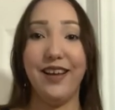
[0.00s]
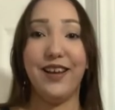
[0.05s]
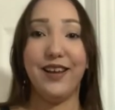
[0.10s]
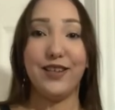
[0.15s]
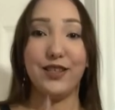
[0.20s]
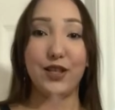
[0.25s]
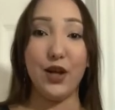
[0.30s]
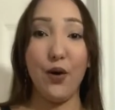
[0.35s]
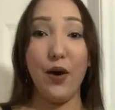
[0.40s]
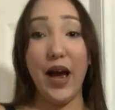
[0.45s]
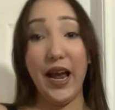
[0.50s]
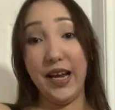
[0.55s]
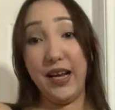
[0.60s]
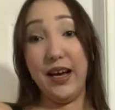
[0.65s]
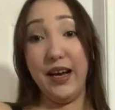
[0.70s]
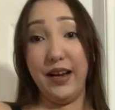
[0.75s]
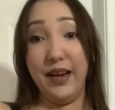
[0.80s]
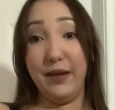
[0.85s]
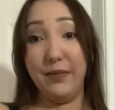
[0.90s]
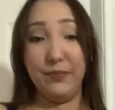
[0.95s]
So I
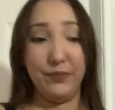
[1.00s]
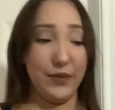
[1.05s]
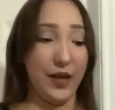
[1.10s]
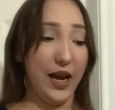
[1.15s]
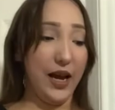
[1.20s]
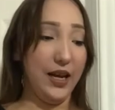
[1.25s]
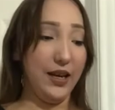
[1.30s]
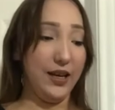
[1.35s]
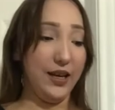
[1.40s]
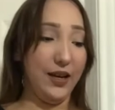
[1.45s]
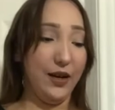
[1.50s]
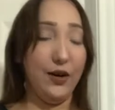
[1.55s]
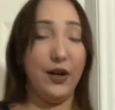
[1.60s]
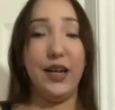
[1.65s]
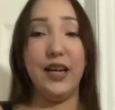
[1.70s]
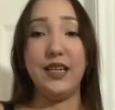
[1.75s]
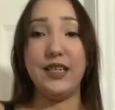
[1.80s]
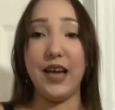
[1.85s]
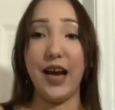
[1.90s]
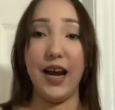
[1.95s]
cut it. I literally
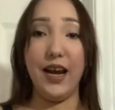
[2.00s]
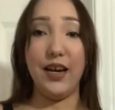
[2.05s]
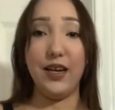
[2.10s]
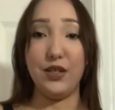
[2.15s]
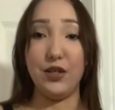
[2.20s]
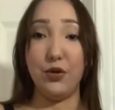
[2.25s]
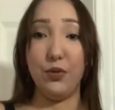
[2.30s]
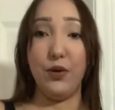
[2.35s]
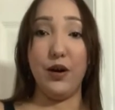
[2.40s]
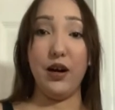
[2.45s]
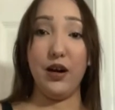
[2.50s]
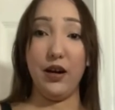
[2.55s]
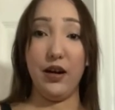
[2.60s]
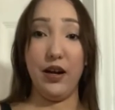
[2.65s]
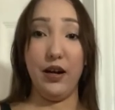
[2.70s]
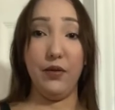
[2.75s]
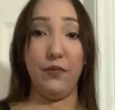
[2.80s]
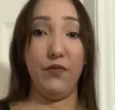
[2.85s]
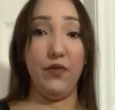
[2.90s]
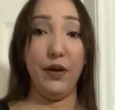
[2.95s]
tied it to where
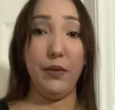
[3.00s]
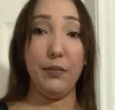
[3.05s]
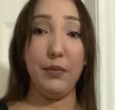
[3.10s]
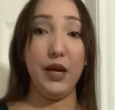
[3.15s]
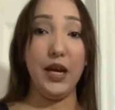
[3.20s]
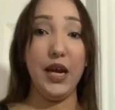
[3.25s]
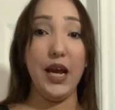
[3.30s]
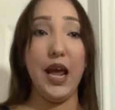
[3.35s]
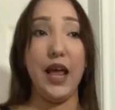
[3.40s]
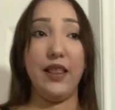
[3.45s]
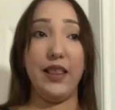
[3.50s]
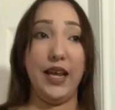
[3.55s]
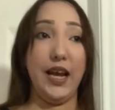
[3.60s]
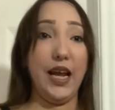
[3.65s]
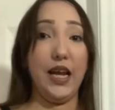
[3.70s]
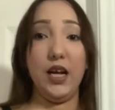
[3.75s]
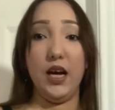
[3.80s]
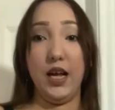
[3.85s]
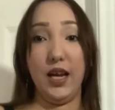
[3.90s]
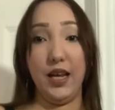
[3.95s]
it fit me, and then
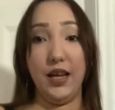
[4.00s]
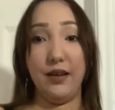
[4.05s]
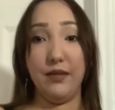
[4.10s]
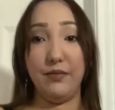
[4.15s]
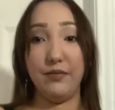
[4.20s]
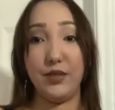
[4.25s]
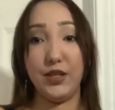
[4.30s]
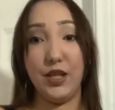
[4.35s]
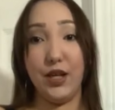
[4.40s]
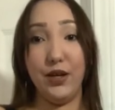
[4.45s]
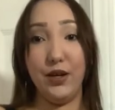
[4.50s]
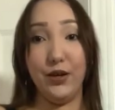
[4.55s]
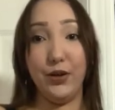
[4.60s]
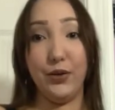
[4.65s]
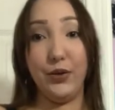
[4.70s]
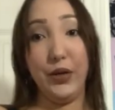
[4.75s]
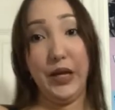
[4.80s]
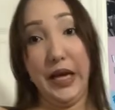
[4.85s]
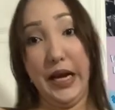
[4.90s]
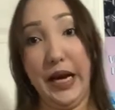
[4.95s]
I cut it.
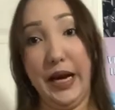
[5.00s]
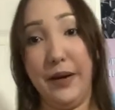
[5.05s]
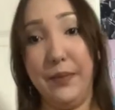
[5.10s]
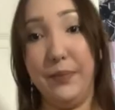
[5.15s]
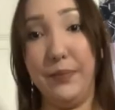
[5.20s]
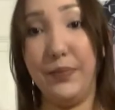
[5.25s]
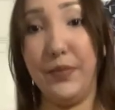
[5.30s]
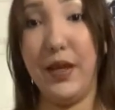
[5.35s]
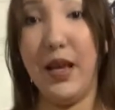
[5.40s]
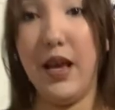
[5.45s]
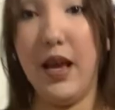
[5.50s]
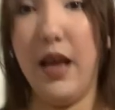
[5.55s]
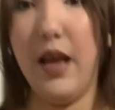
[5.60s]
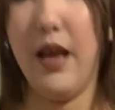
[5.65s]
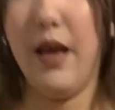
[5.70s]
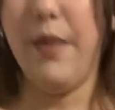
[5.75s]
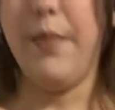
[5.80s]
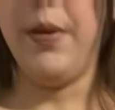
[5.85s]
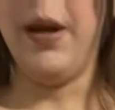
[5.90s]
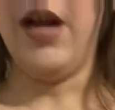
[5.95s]
So yeah,
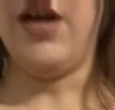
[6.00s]
but